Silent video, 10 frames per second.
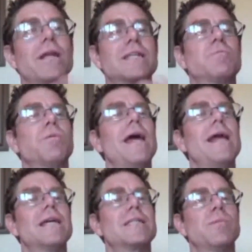
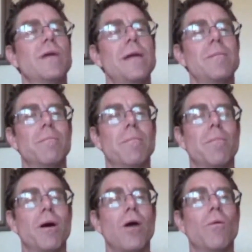explain,
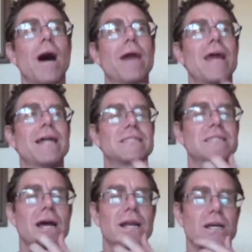Paul, why that's
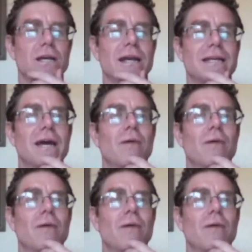not a good idea.